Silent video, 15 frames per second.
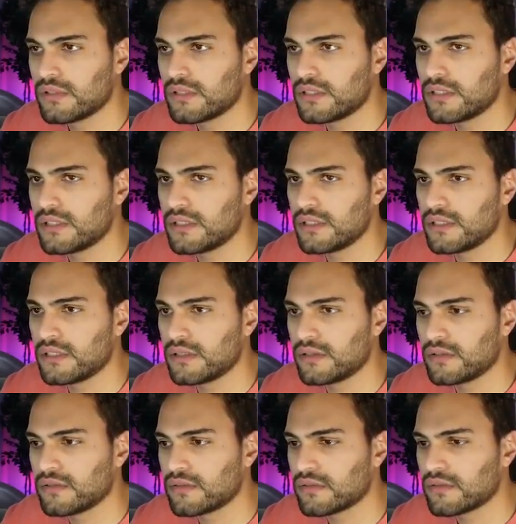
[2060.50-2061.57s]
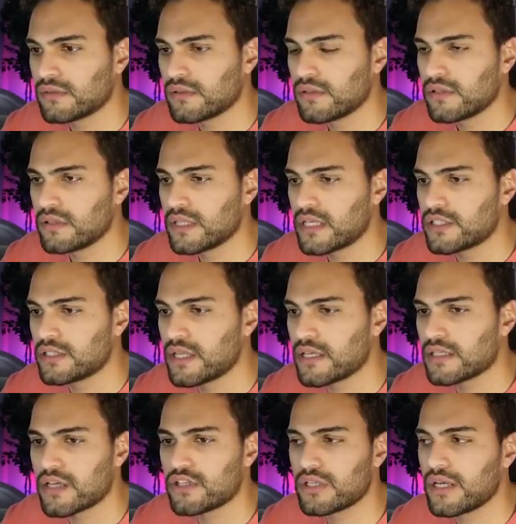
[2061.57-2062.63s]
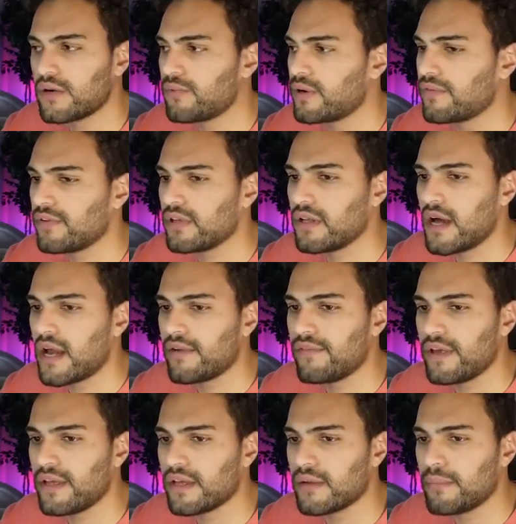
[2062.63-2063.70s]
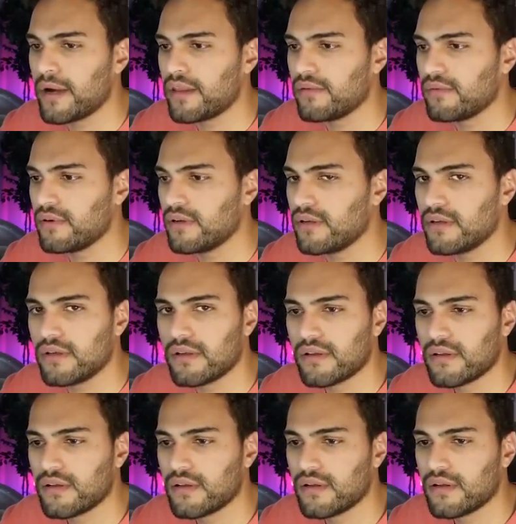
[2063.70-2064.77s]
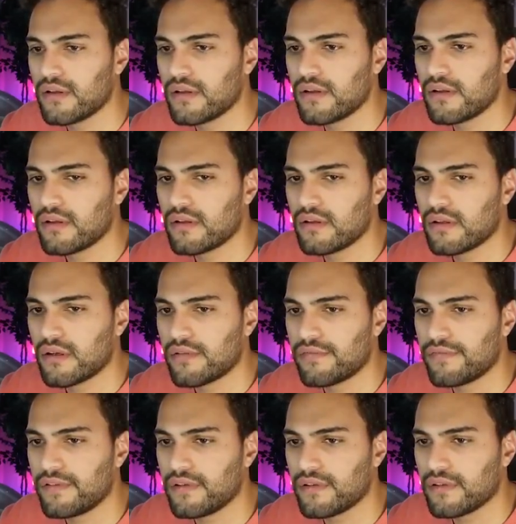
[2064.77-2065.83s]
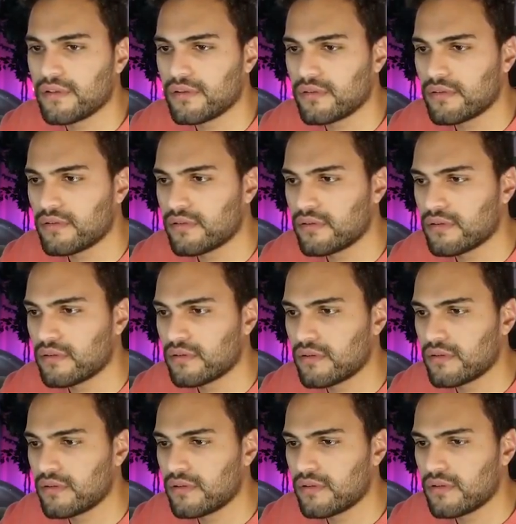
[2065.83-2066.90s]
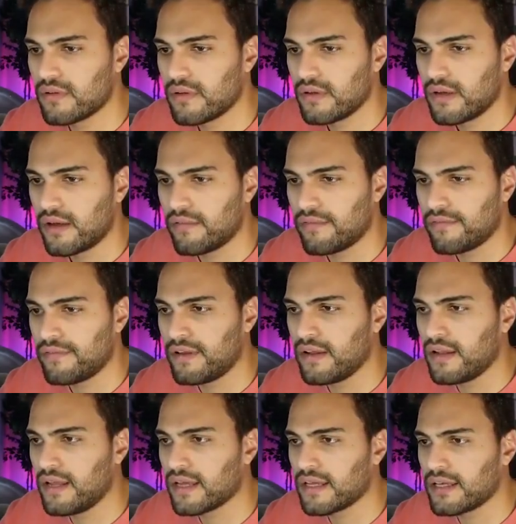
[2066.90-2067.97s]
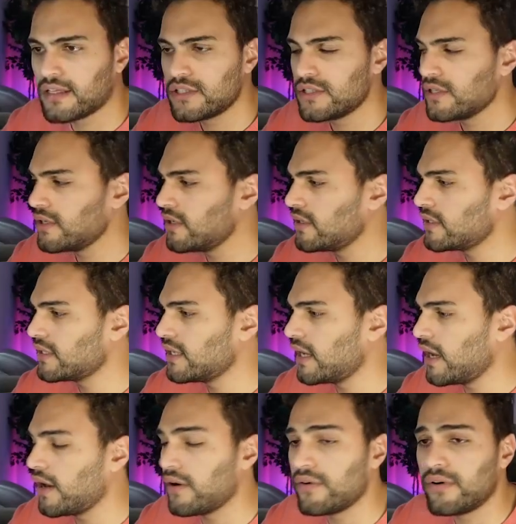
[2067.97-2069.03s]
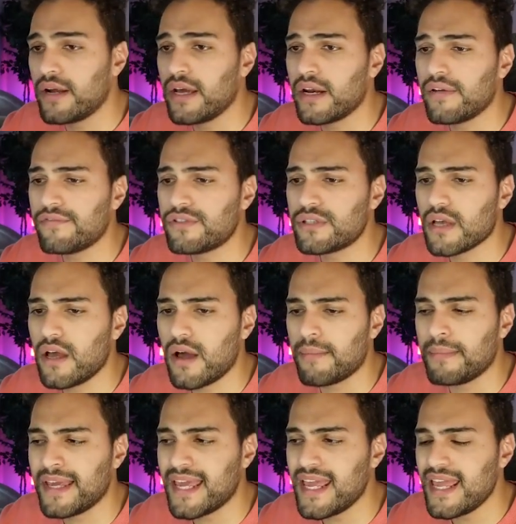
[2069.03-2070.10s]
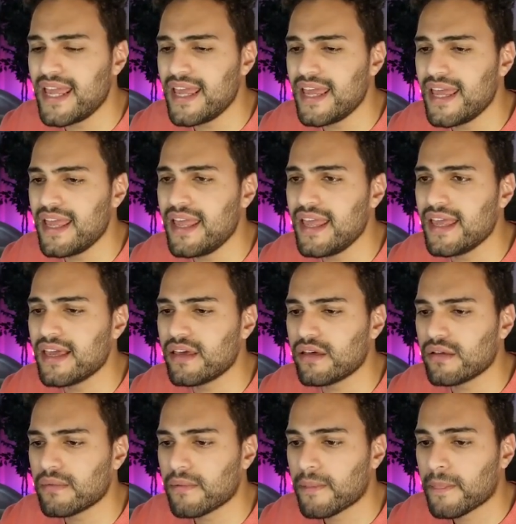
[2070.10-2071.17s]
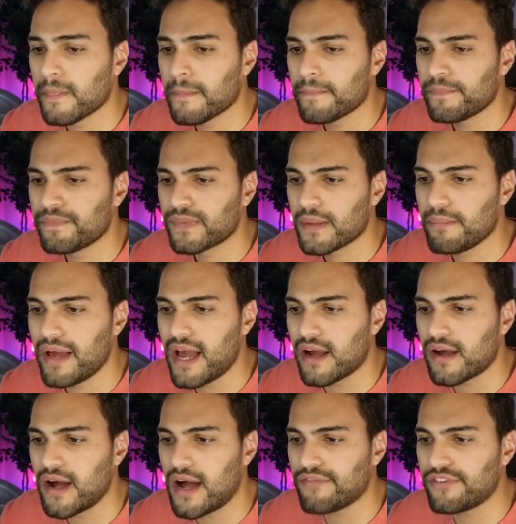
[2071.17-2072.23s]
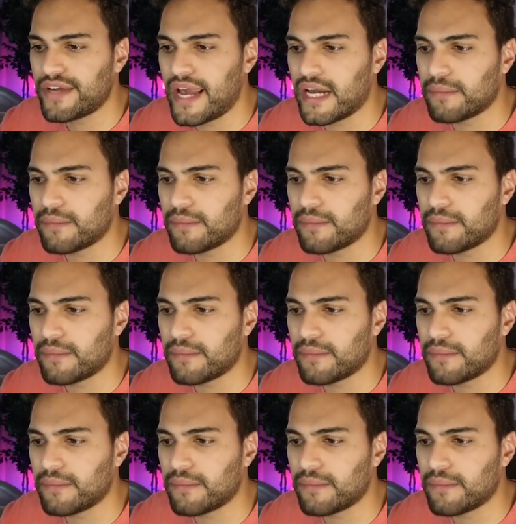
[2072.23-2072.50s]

Hey. That should, that, that should get rid of a lot of ink, by the way. I feel... I feel like I should get rid of some ink. Back off,